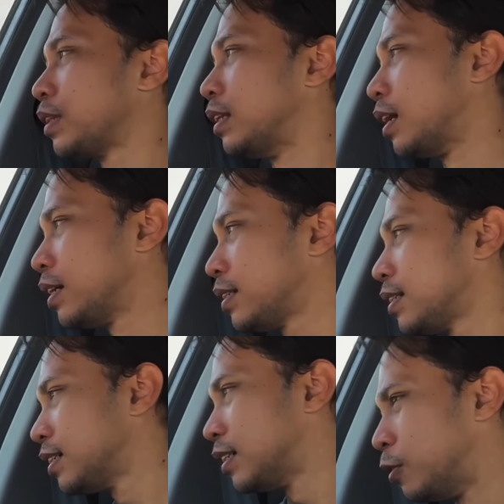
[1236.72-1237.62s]

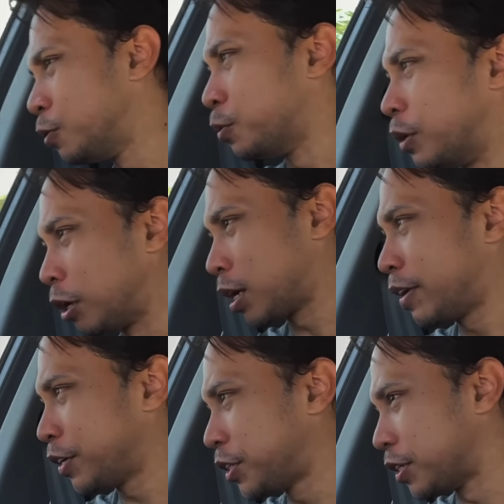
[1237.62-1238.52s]
nice, oh, a lot of
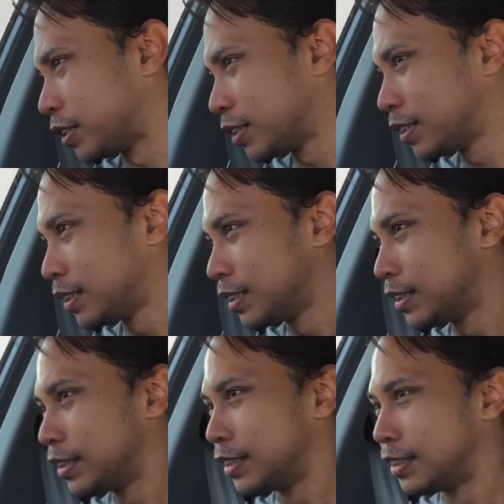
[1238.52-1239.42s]
understeer.
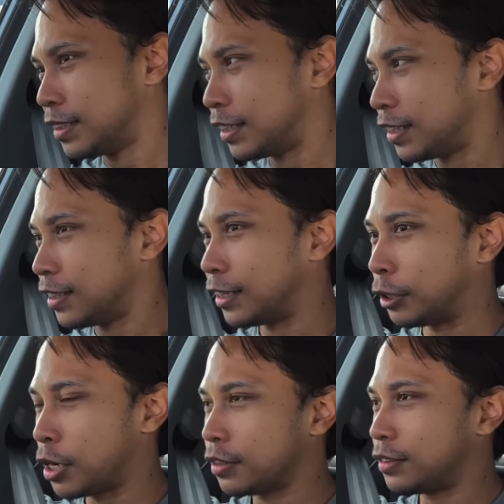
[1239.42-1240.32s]
A
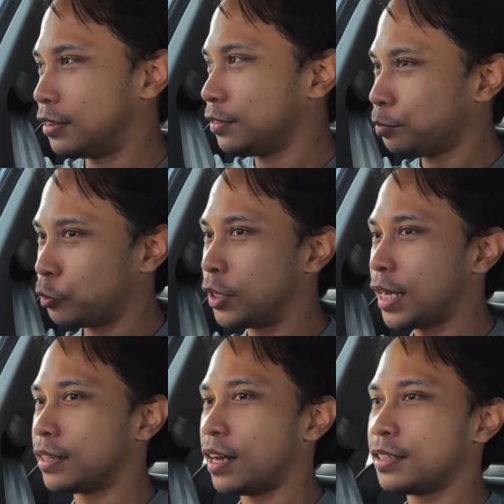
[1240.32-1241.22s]
lot of, you
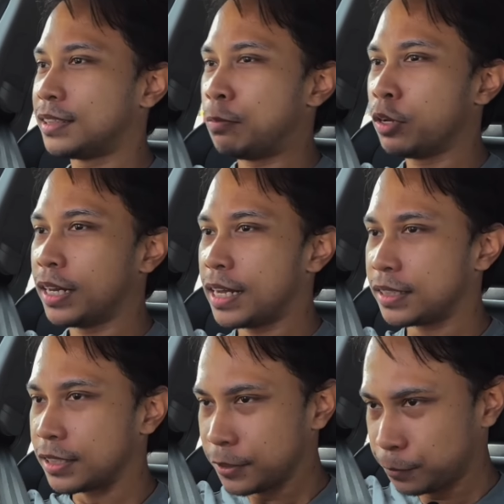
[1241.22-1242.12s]
get nice double
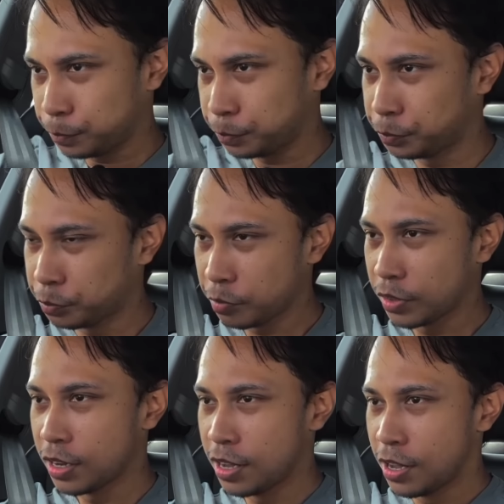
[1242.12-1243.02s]
glazing
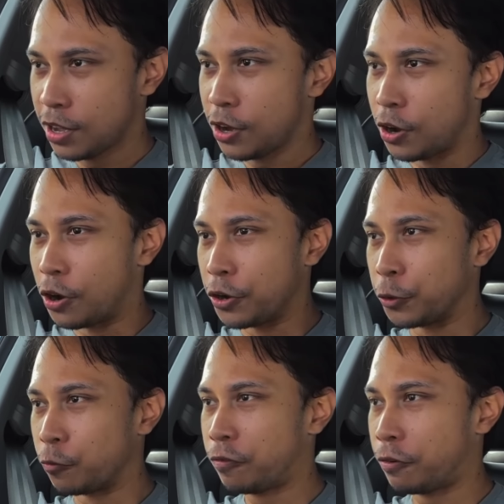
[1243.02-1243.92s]
on
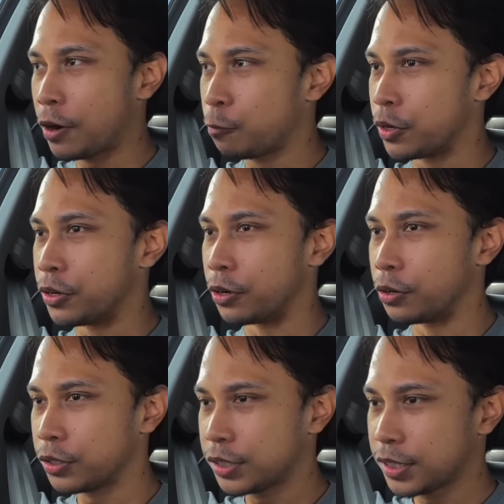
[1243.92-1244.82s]
the front
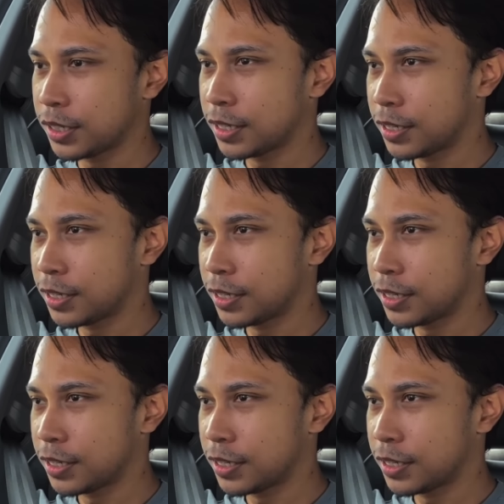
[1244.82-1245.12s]
windows.